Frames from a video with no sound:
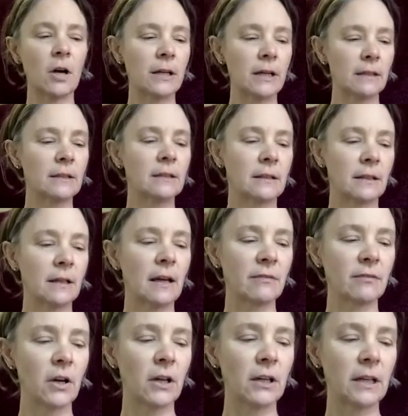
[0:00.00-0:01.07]
got it.
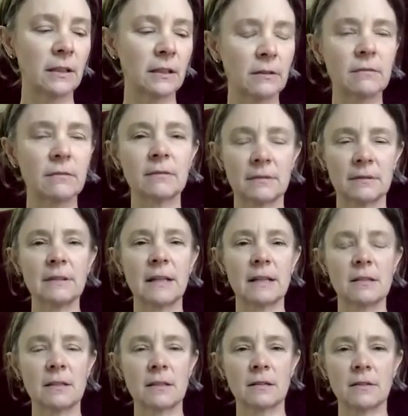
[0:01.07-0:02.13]
I've got it
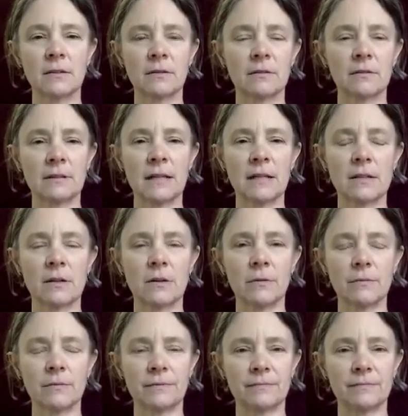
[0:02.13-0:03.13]
let's go.